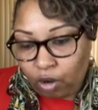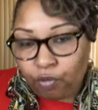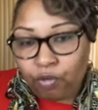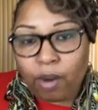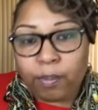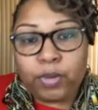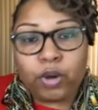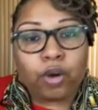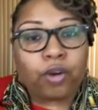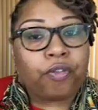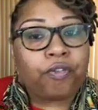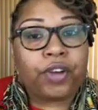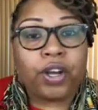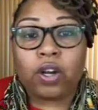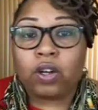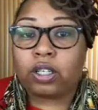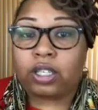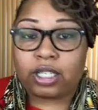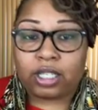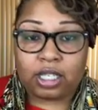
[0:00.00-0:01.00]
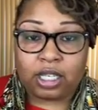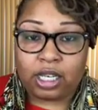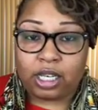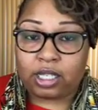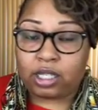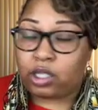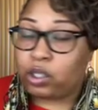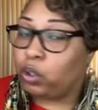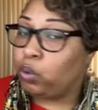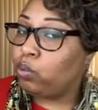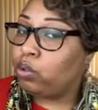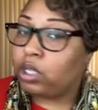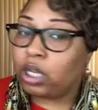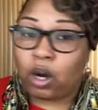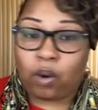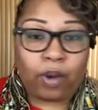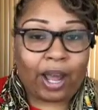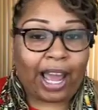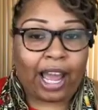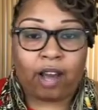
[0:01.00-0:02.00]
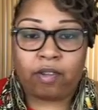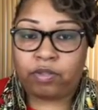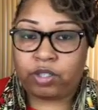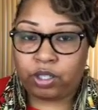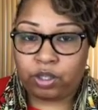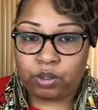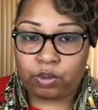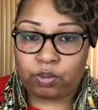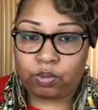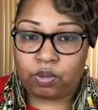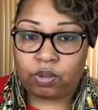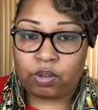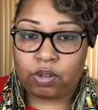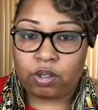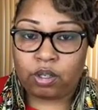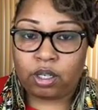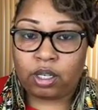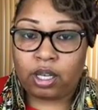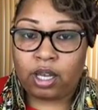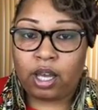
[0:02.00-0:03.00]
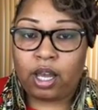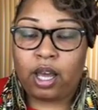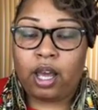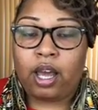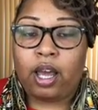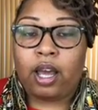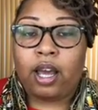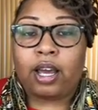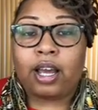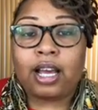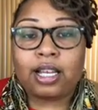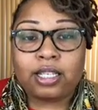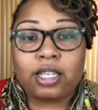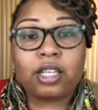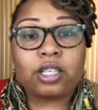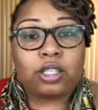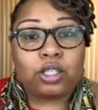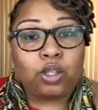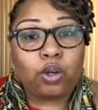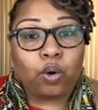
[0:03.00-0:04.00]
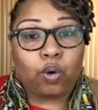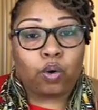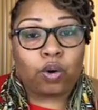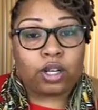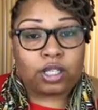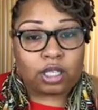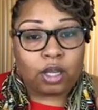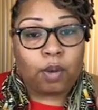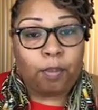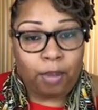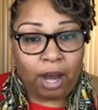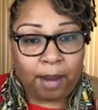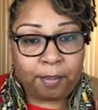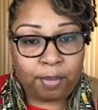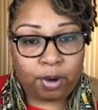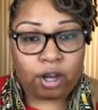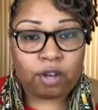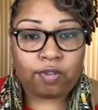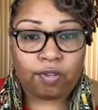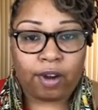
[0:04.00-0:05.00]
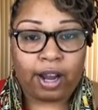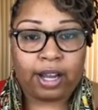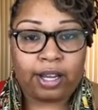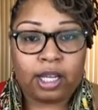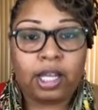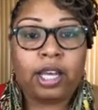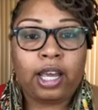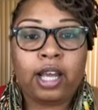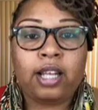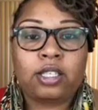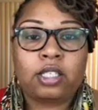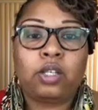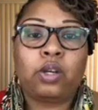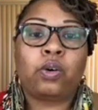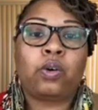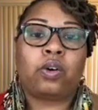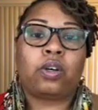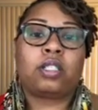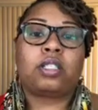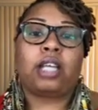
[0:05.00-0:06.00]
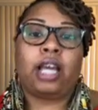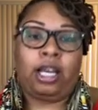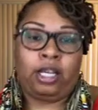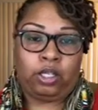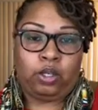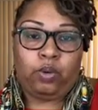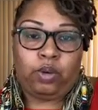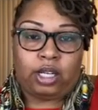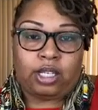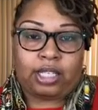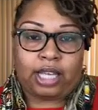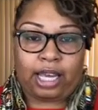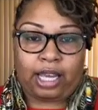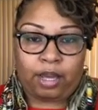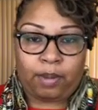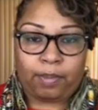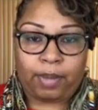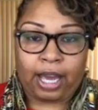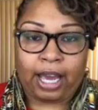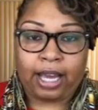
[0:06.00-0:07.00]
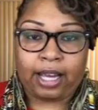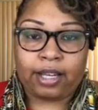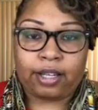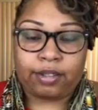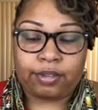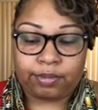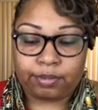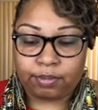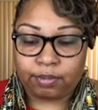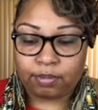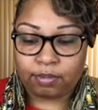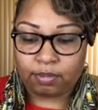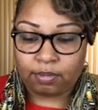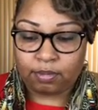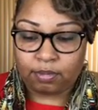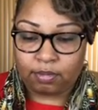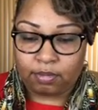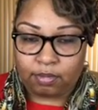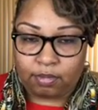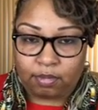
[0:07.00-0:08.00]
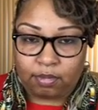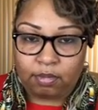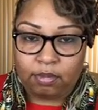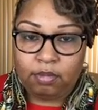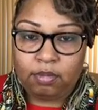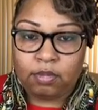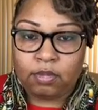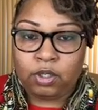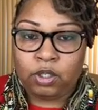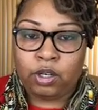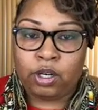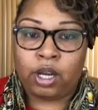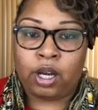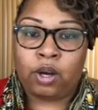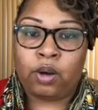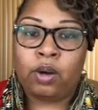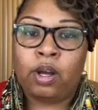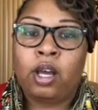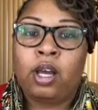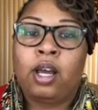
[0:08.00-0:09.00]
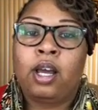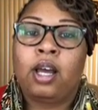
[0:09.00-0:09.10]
from your fearlessness. You don't have to. Because it's yours by birthright. It's yours. And you can take it back. You know?